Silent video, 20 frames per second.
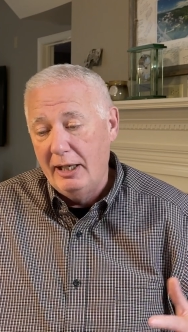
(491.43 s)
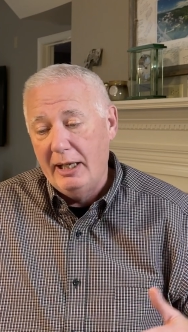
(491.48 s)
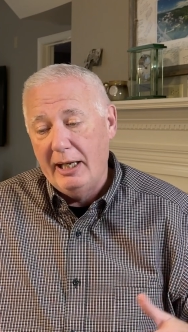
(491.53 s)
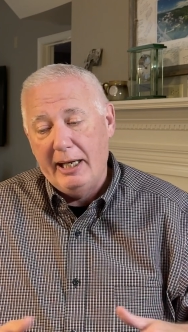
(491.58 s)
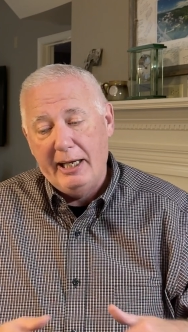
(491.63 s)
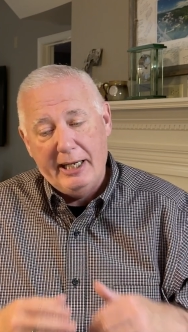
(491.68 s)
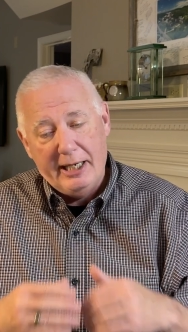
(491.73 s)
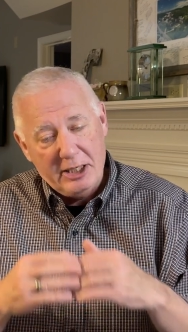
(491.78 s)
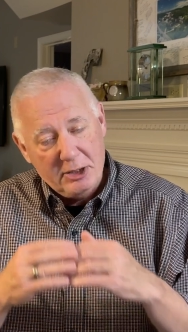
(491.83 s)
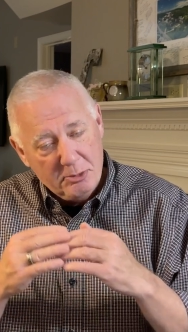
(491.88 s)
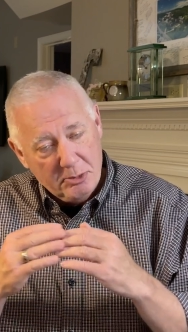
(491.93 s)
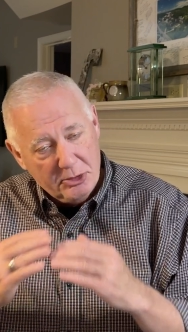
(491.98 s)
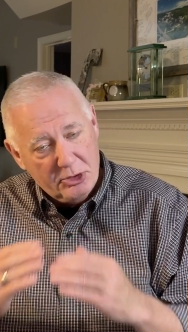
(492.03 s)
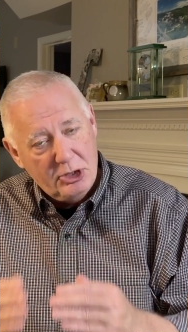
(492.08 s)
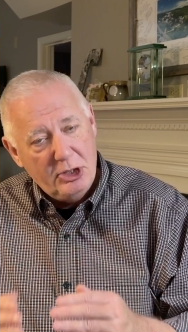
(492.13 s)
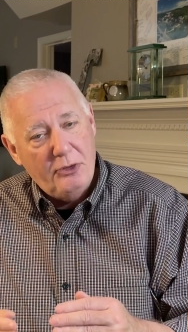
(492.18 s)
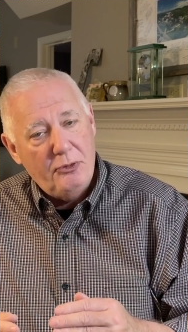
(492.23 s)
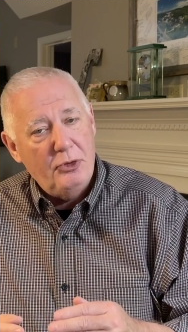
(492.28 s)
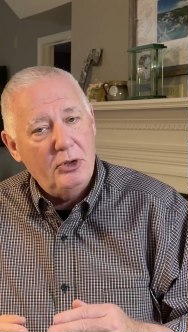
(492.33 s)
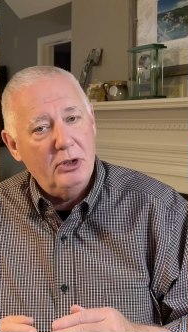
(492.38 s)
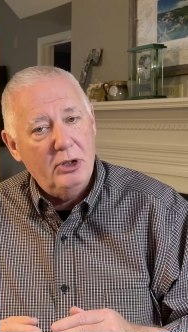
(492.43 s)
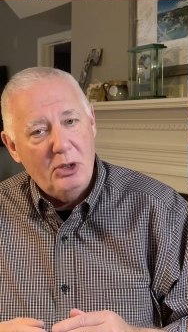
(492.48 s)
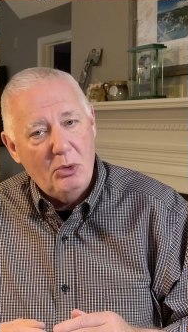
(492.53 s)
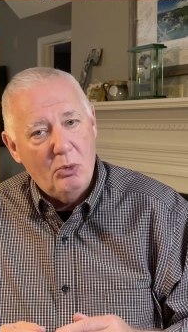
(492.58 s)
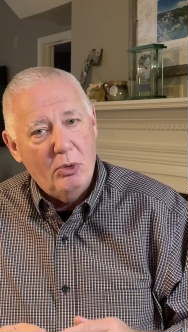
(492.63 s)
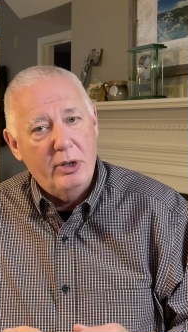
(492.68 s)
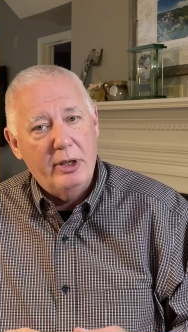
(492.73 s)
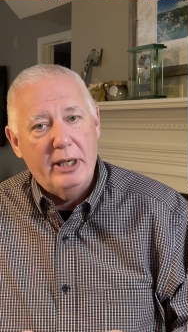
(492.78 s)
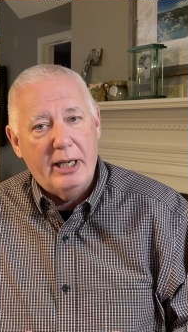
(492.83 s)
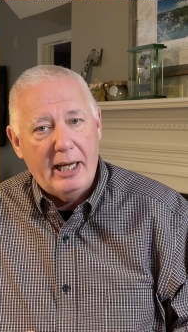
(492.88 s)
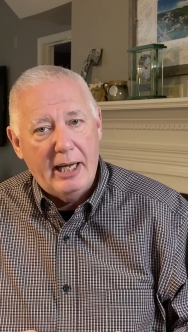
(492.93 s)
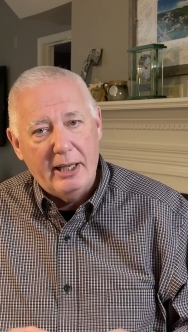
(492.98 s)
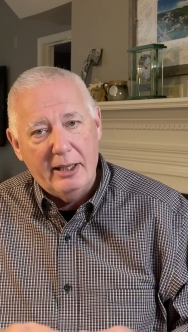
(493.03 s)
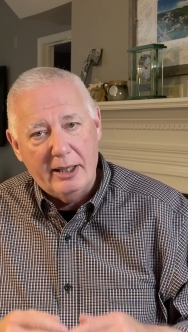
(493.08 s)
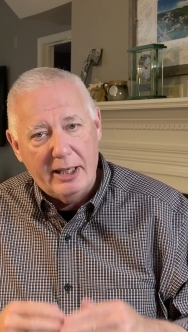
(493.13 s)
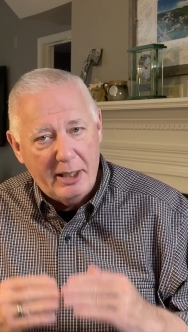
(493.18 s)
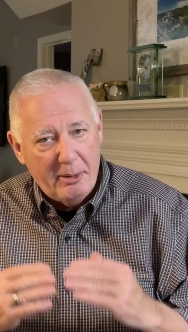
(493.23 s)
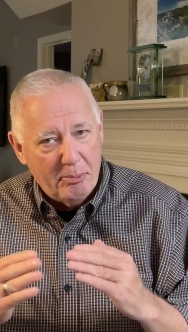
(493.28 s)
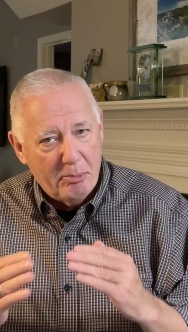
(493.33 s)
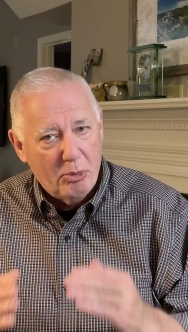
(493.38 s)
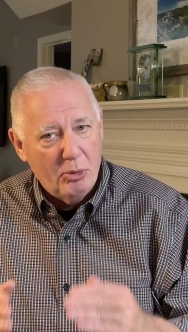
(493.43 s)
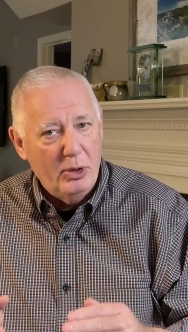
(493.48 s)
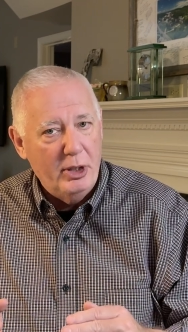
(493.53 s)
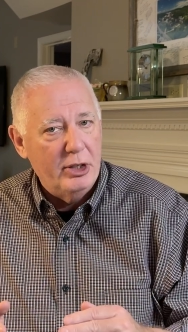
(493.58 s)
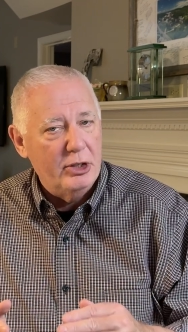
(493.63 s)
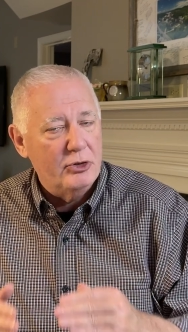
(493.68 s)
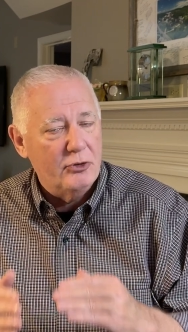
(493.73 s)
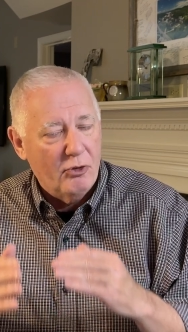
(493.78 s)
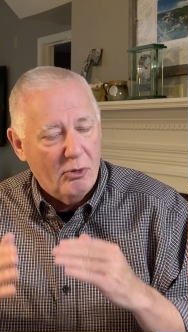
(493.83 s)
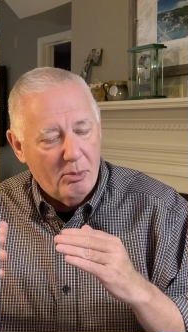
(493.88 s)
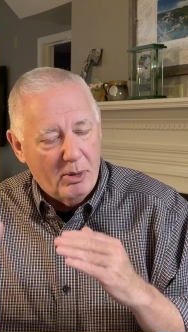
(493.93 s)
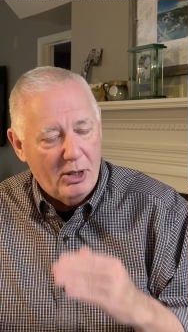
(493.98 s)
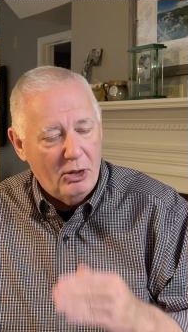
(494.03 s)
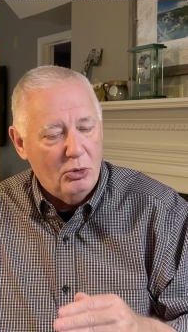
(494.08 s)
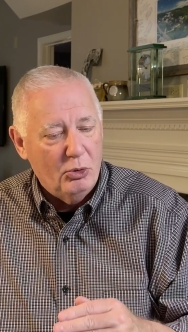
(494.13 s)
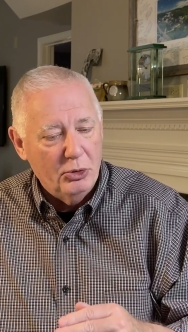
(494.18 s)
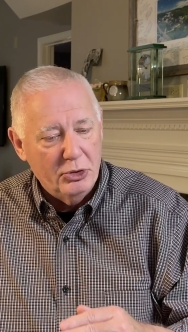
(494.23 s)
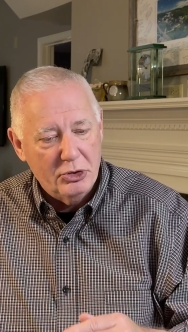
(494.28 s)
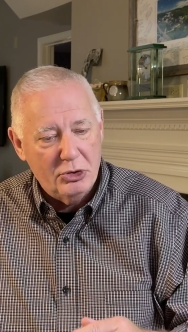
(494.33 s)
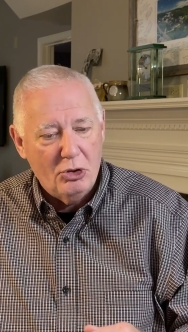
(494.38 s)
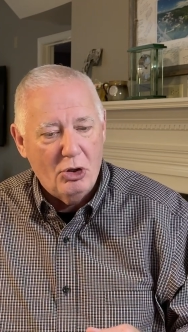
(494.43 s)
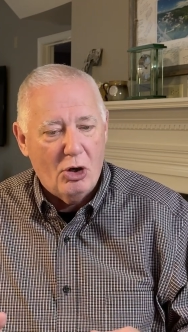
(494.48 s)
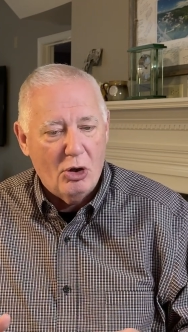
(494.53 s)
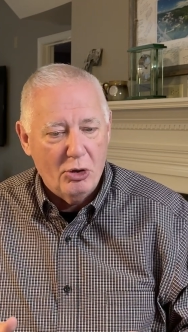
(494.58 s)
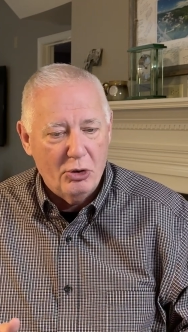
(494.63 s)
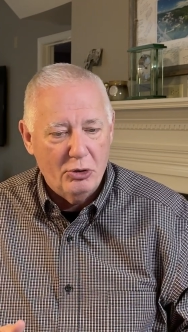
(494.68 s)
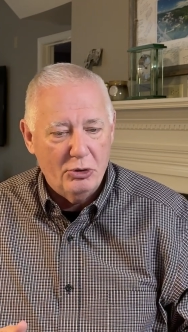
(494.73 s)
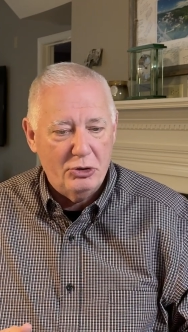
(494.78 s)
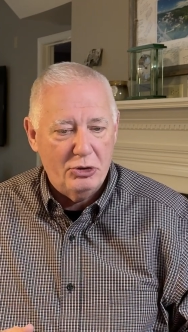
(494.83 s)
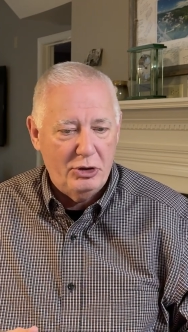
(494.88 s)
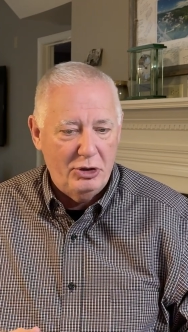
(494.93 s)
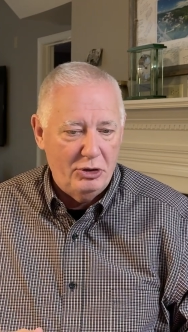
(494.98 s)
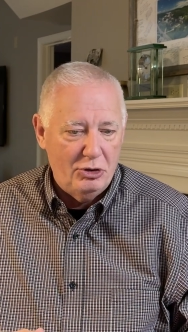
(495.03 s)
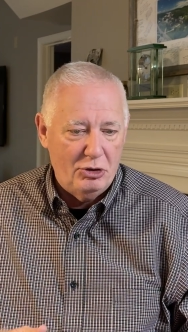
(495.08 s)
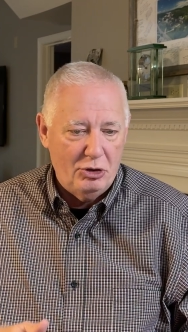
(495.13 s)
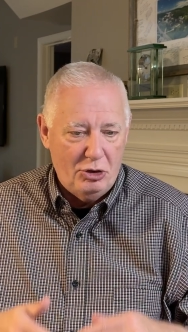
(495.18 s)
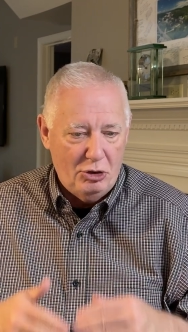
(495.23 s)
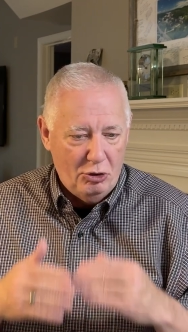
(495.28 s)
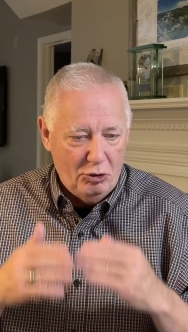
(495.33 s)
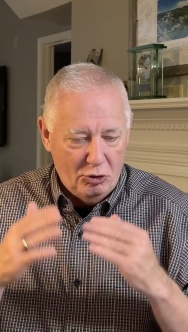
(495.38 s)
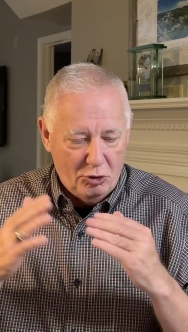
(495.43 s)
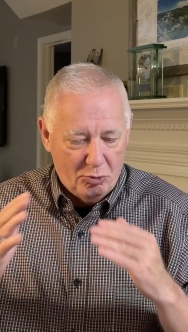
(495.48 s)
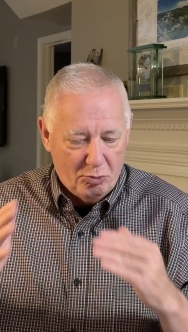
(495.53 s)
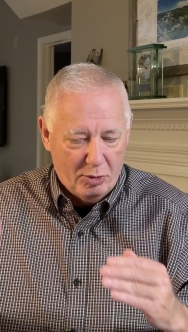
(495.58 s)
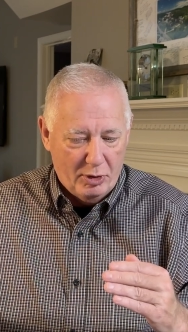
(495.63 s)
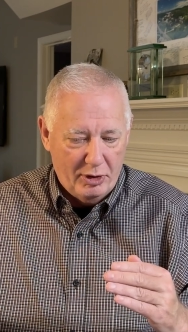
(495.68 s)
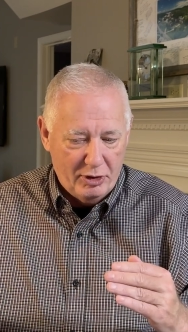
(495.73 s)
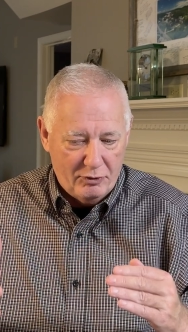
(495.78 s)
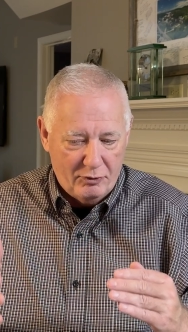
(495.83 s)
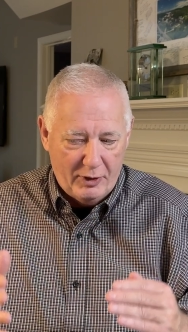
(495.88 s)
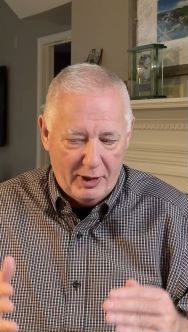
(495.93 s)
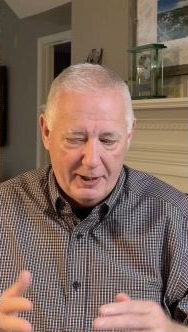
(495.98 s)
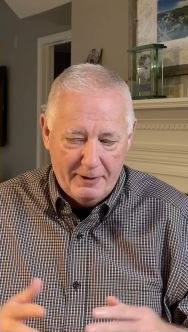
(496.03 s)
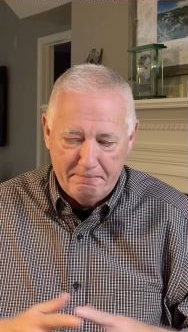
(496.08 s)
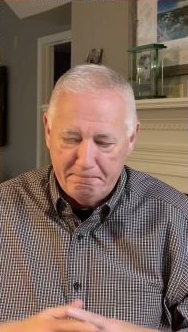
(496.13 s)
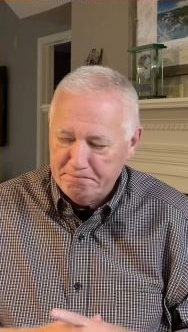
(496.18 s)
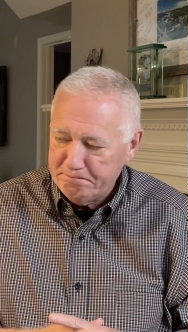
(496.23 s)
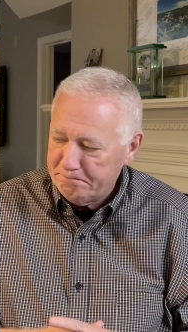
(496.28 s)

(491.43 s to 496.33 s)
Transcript: and I specifically wanted to highlight Prince for my oldest daughter. She's a huge Prince fan.